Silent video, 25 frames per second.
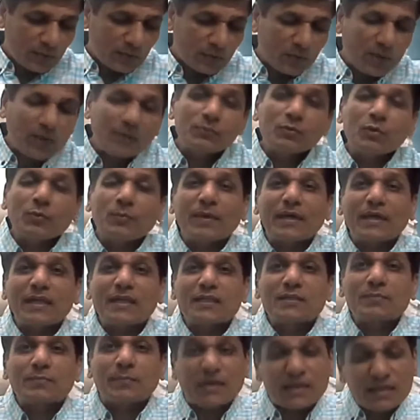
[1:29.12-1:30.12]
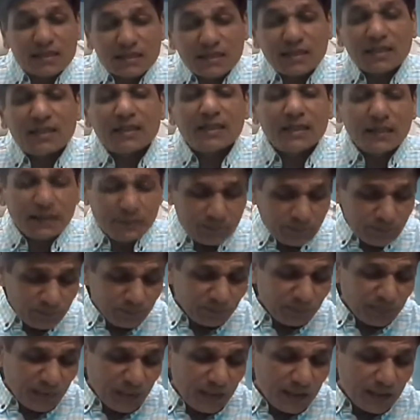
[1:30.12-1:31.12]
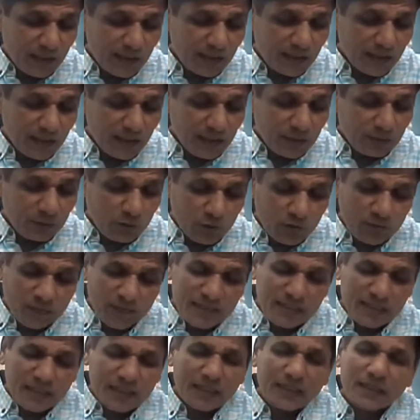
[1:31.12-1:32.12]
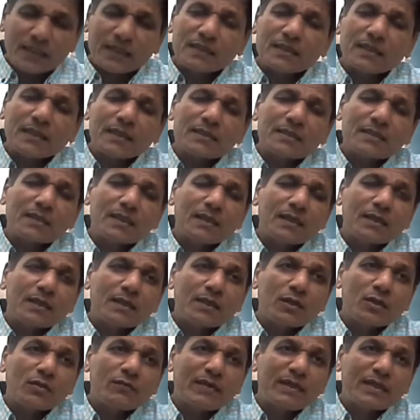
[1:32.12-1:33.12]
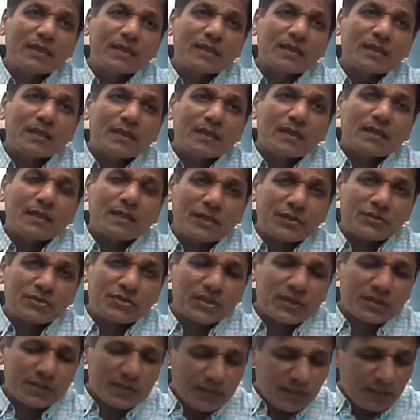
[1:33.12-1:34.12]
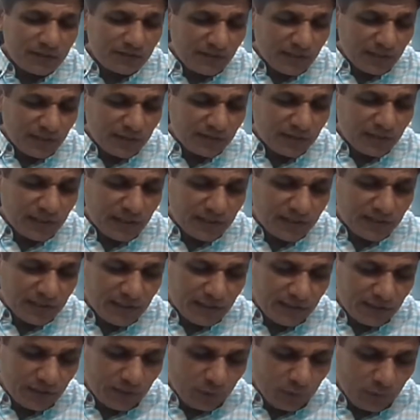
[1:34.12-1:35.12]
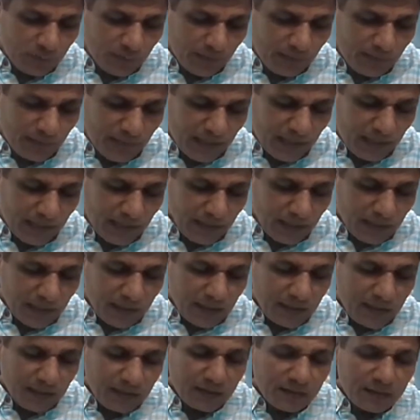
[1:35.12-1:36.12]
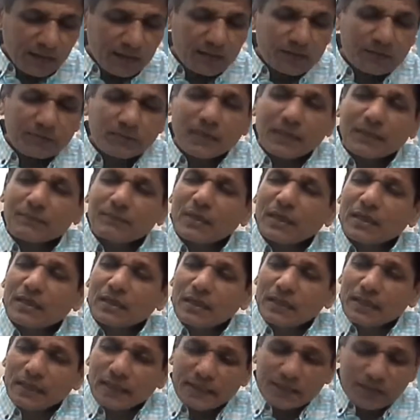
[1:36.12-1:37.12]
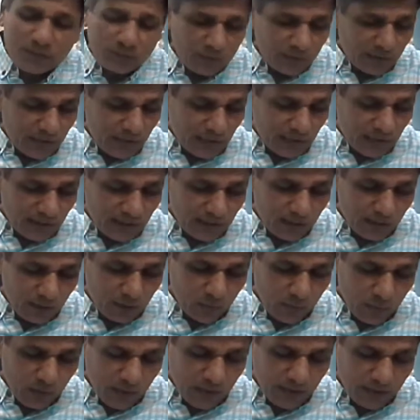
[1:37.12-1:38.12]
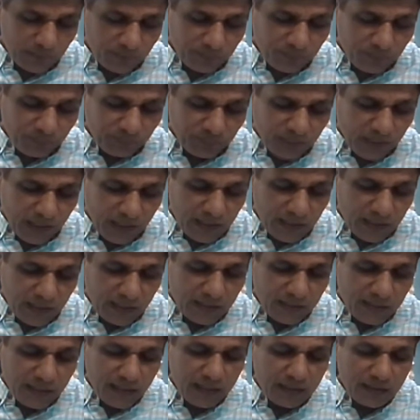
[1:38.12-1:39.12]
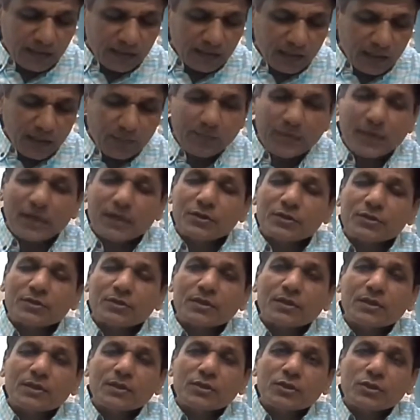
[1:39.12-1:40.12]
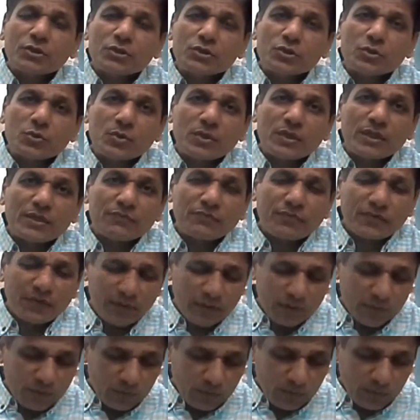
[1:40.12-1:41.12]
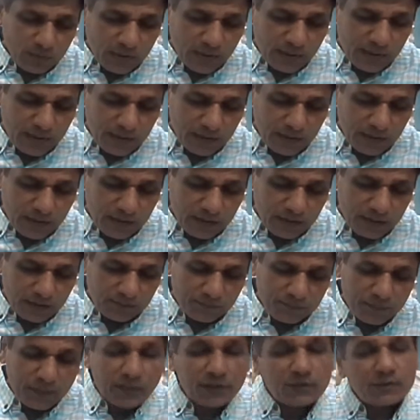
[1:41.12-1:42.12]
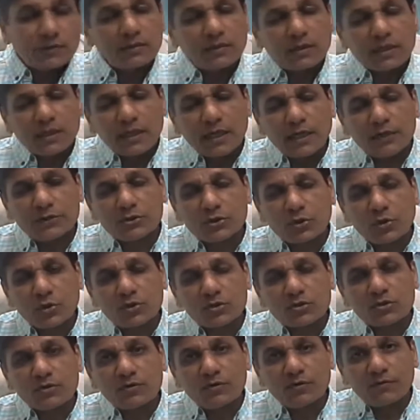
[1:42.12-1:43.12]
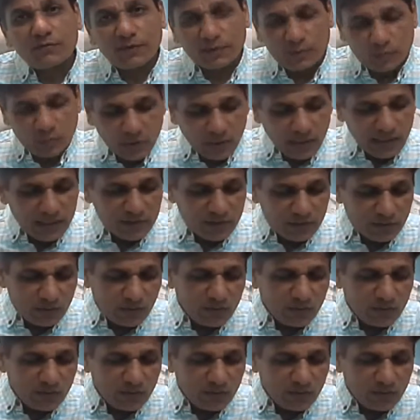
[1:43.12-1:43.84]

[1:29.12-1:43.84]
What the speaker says: come to Paris personally, notwithstanding this very gracious invitation extended to me by colleagues, Jan Agula, Jan Carbrad, Julie Ferrero, and George Venulas.